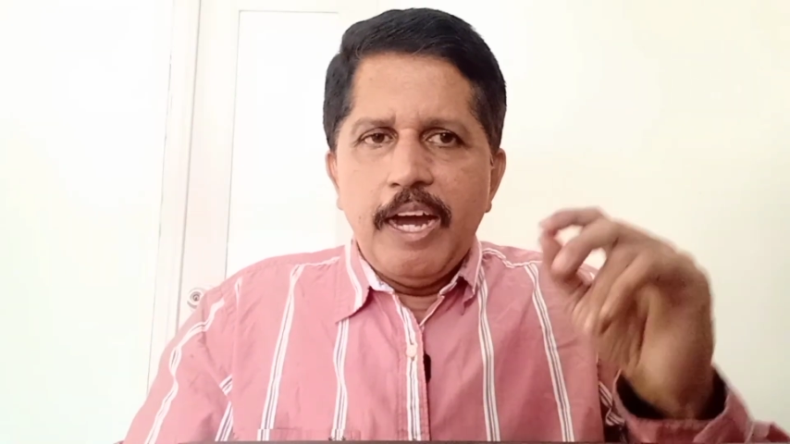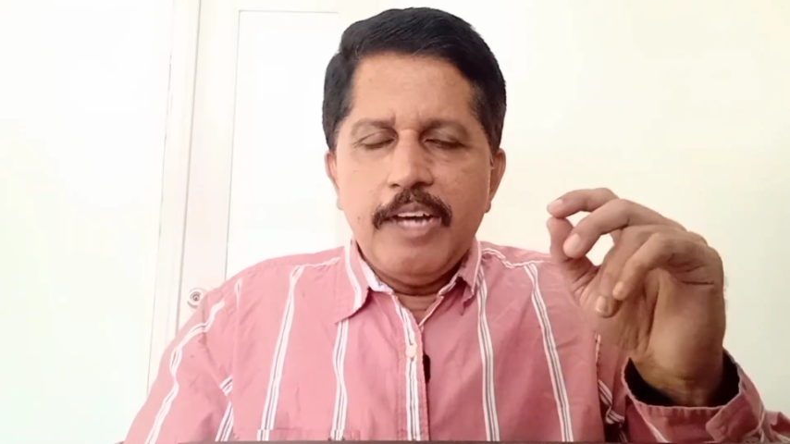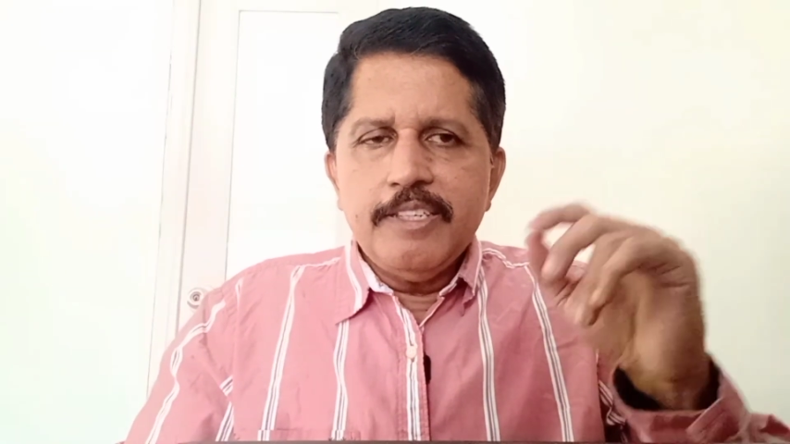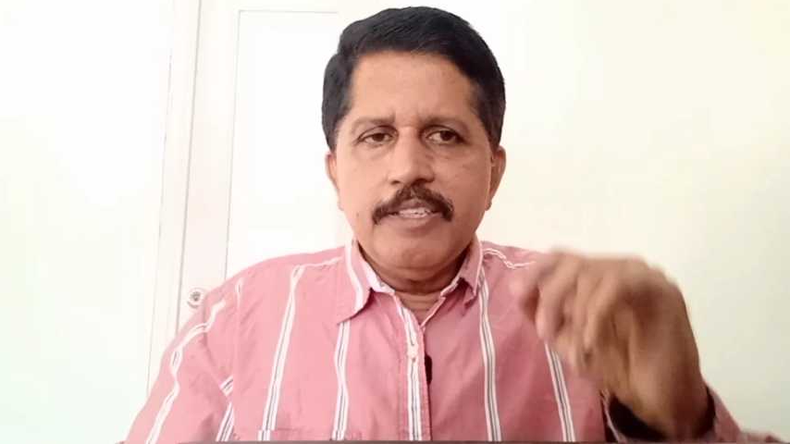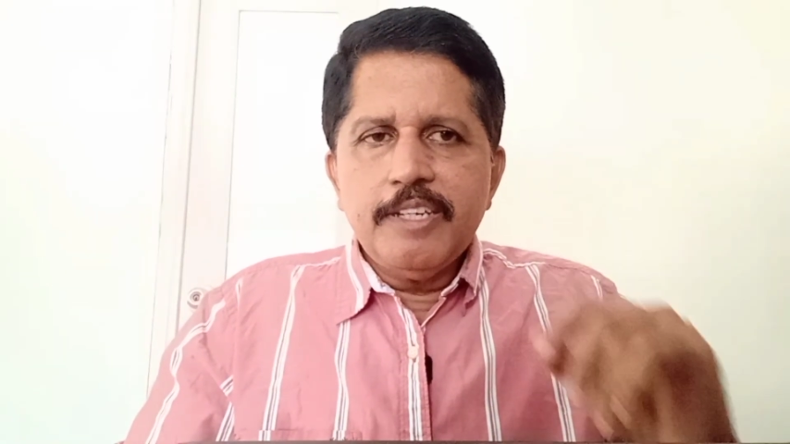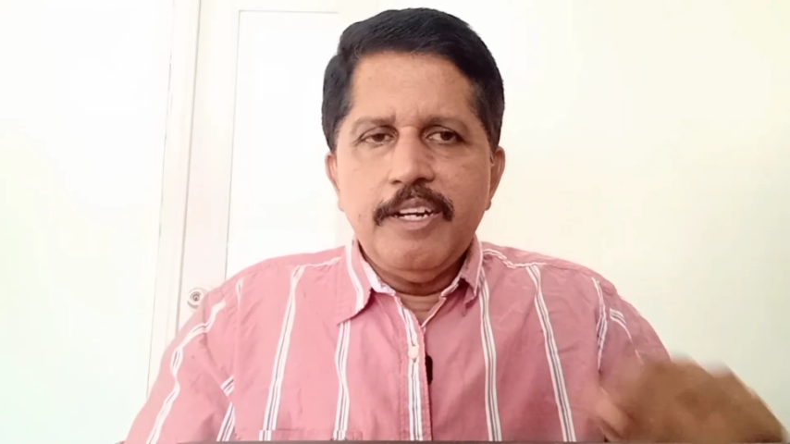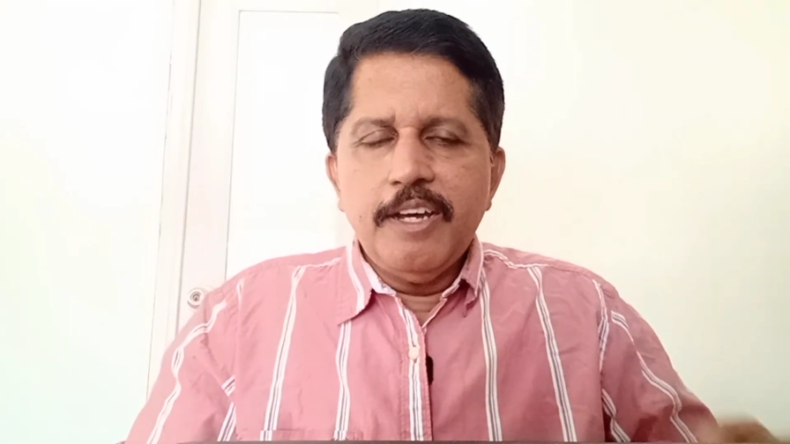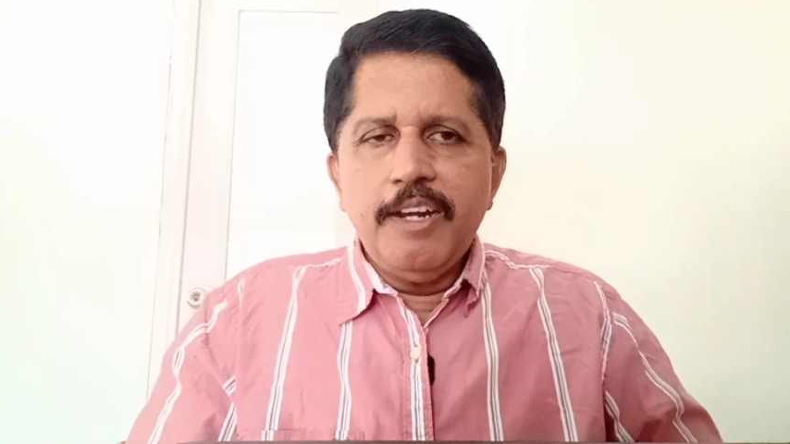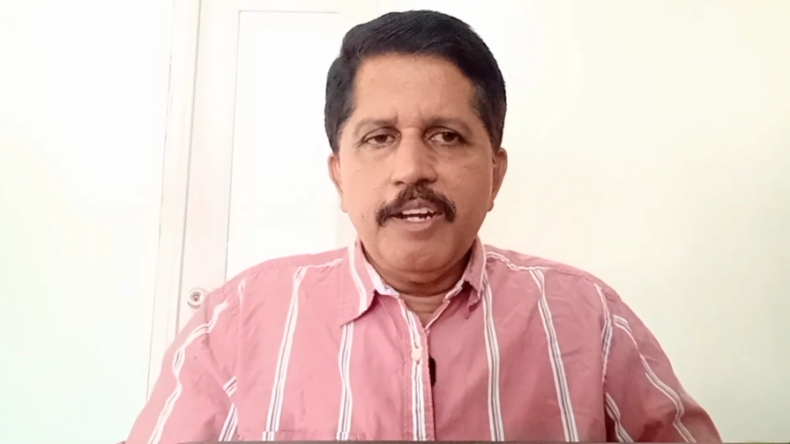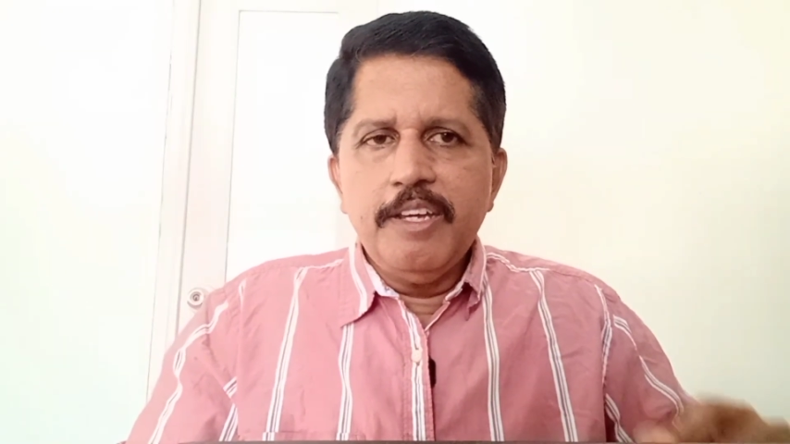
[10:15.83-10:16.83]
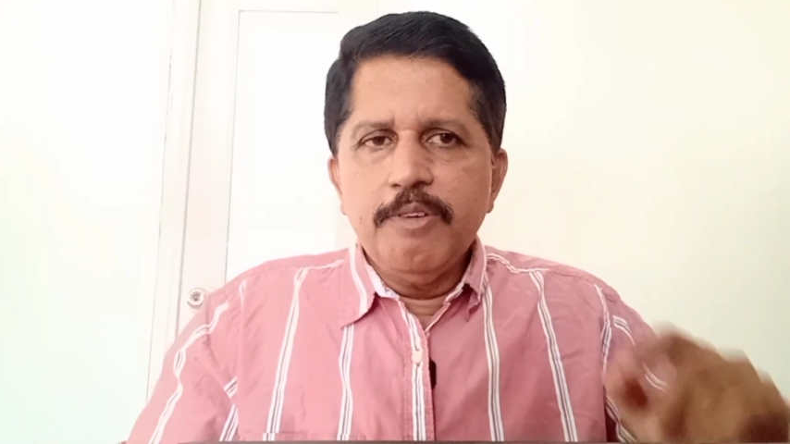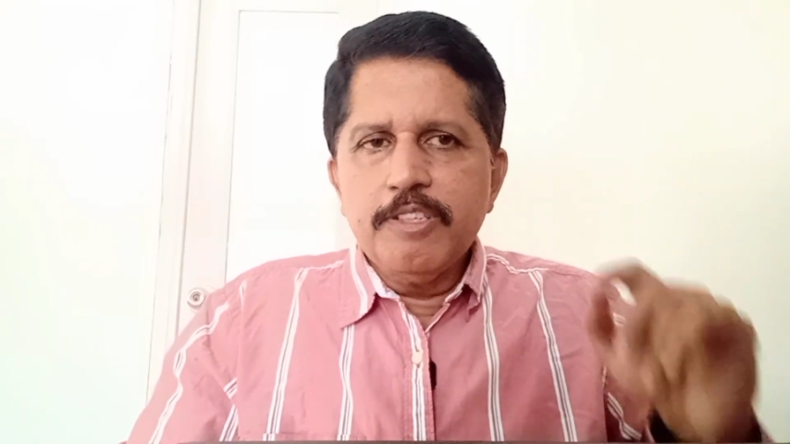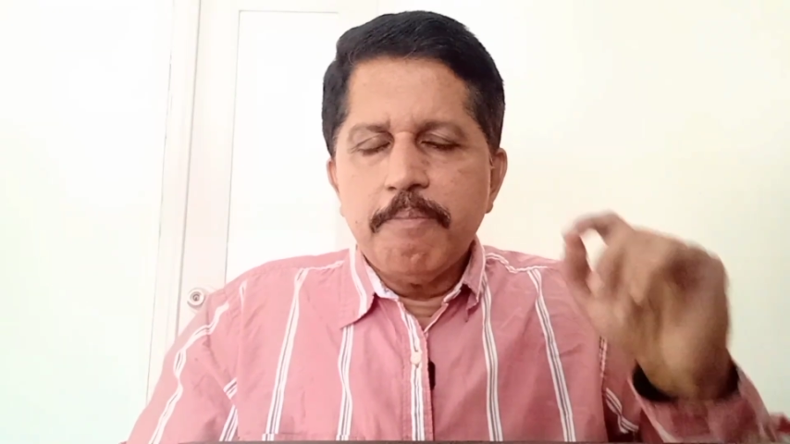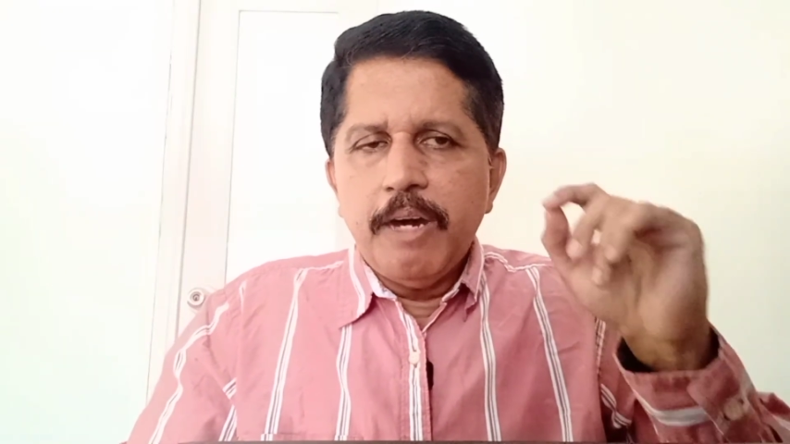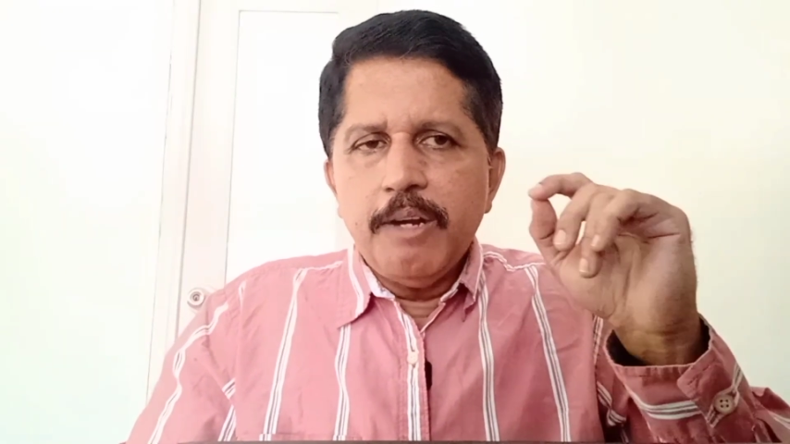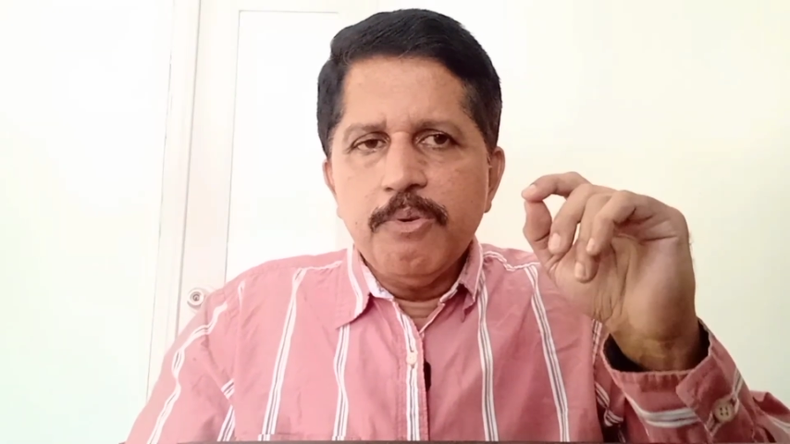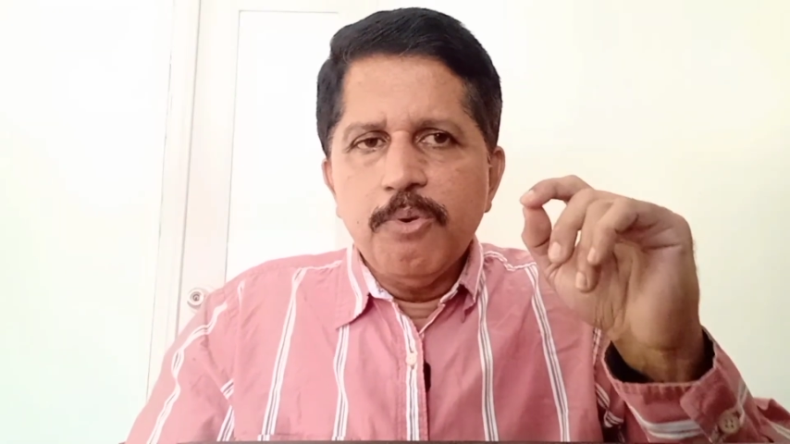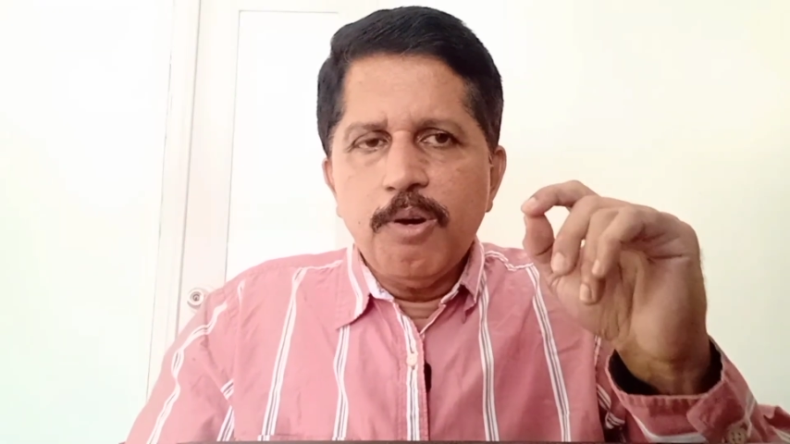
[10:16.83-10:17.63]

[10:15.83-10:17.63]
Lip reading: As I said earlier, he was a man who